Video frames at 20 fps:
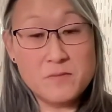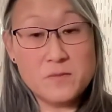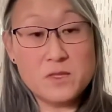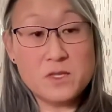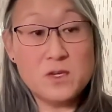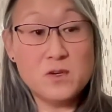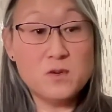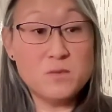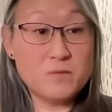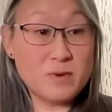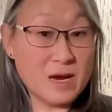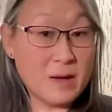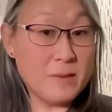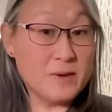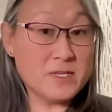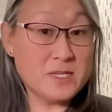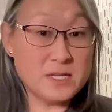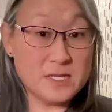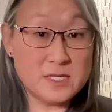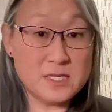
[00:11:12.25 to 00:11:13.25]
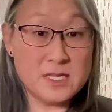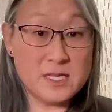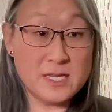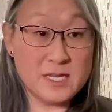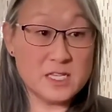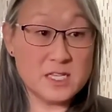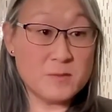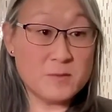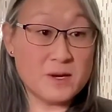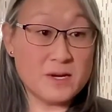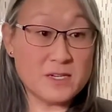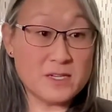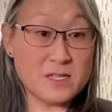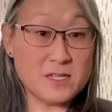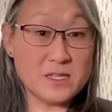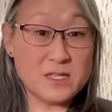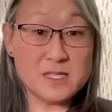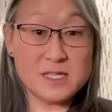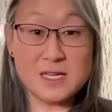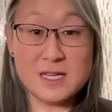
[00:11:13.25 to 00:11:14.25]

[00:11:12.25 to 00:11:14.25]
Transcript: you probably should seek a specialist.